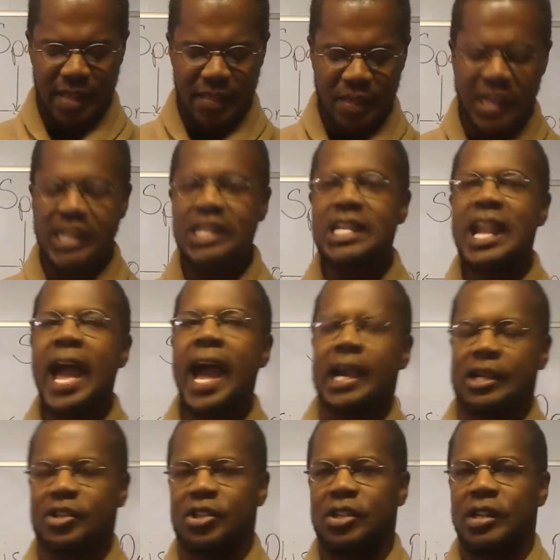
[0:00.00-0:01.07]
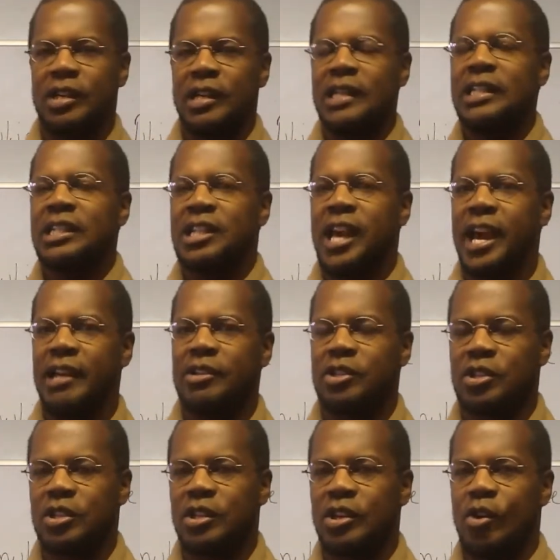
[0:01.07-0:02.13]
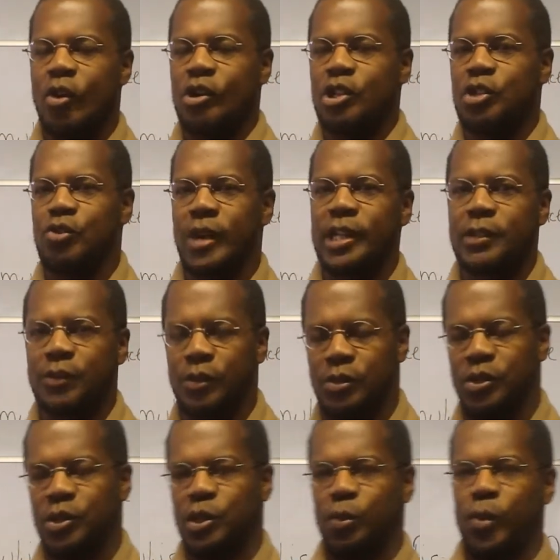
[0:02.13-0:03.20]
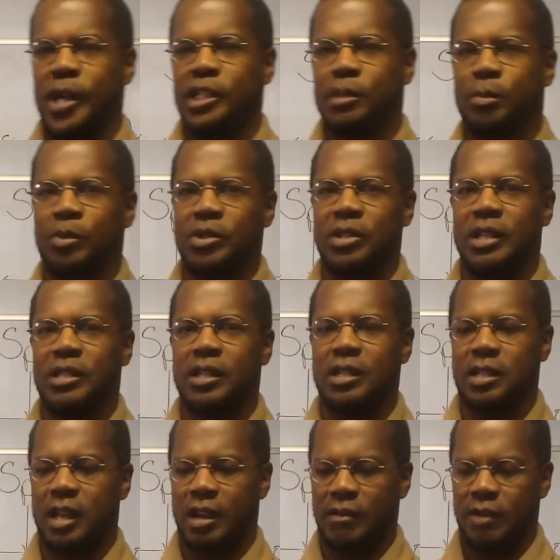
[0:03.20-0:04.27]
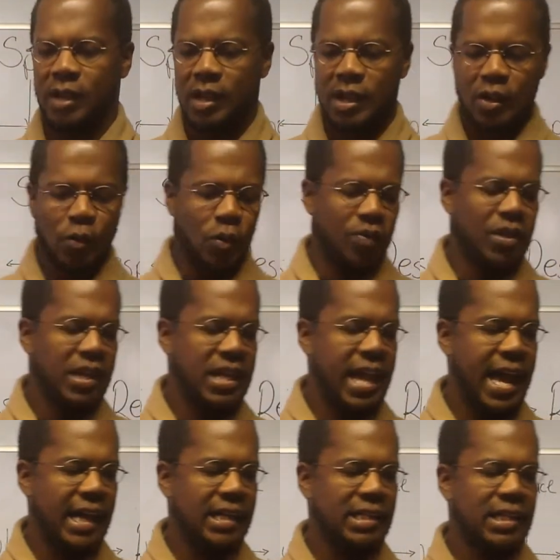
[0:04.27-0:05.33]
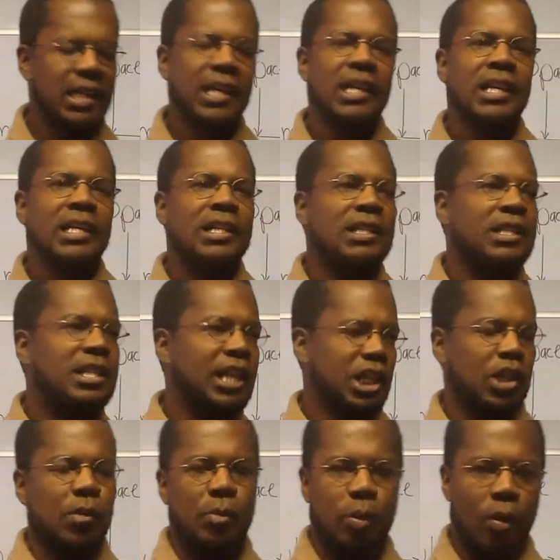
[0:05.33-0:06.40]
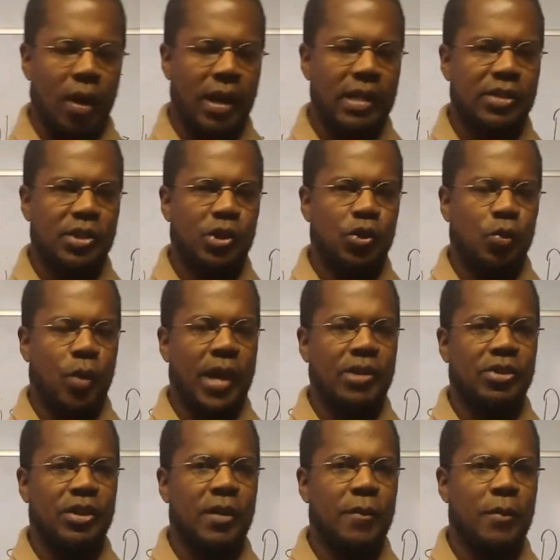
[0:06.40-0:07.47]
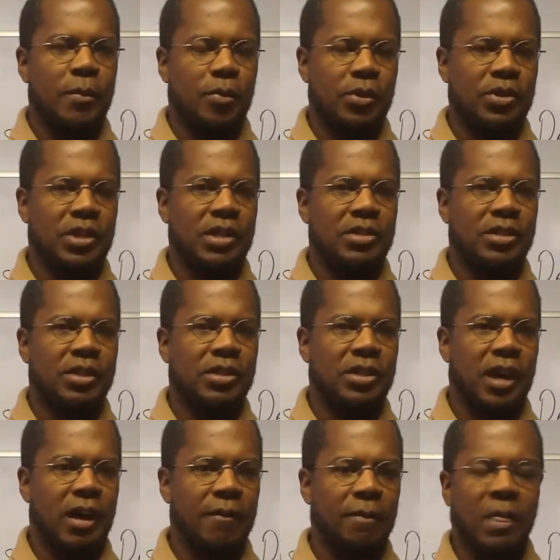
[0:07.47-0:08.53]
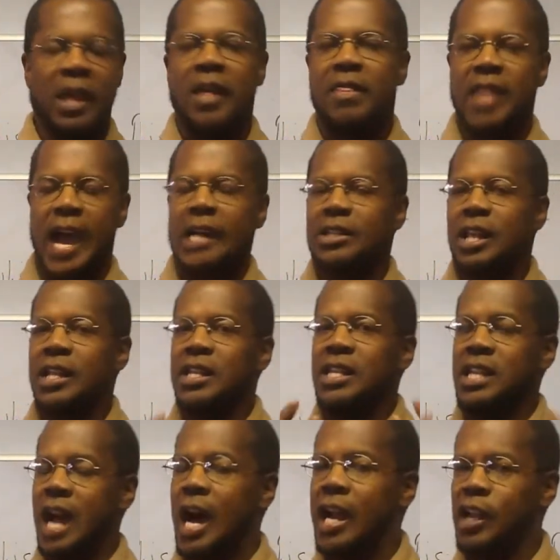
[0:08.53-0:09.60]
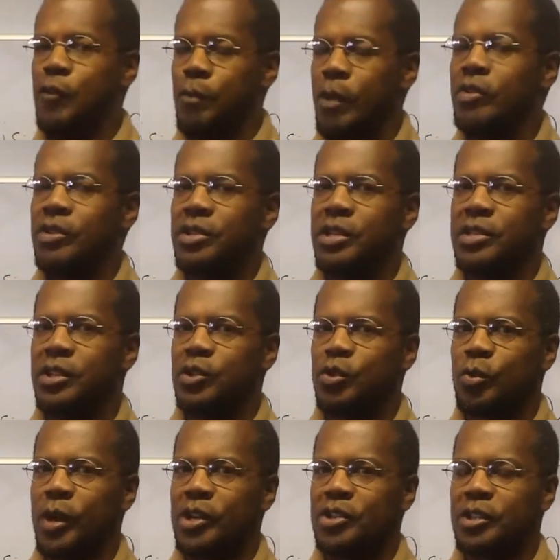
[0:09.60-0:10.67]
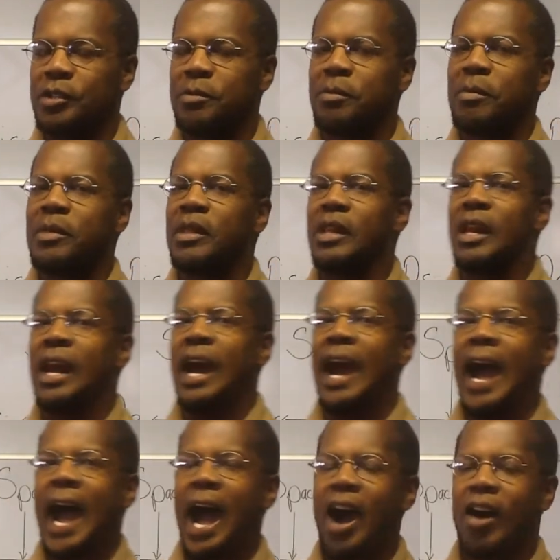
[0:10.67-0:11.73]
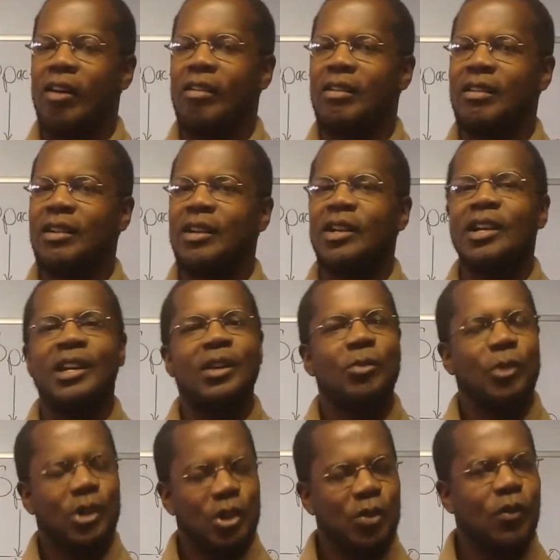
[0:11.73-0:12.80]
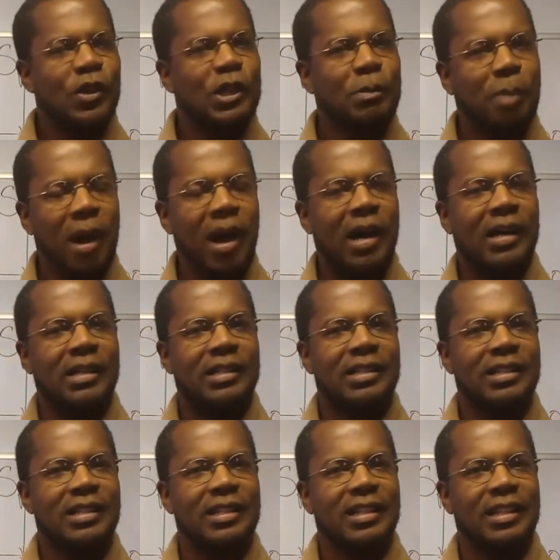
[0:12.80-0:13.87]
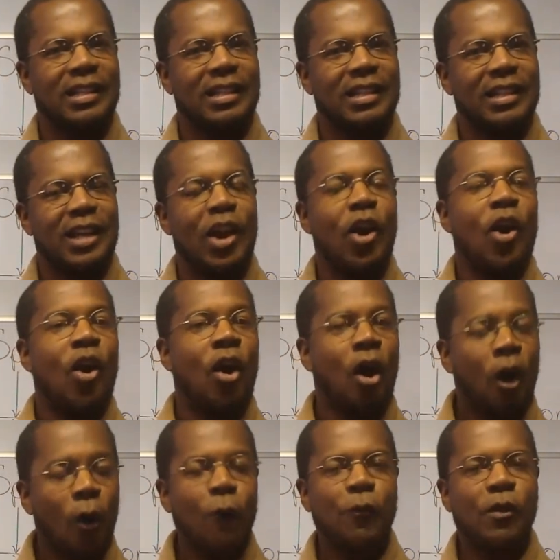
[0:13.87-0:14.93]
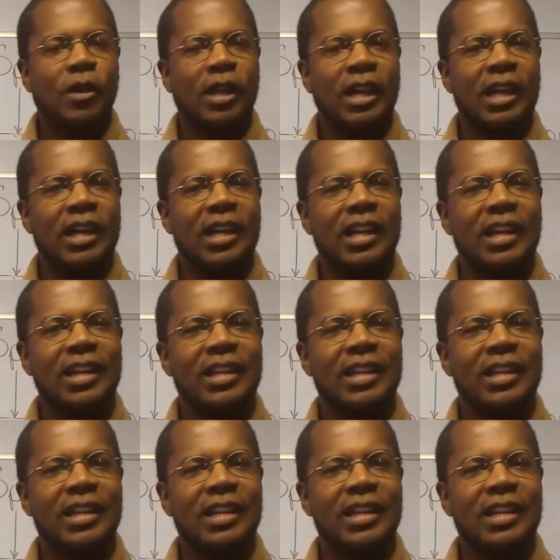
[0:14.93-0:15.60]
the next tense or stressful situation presents itself, when the next disappointing situation presents itself, that's non-emergency situation, how will you respond? Hopefully,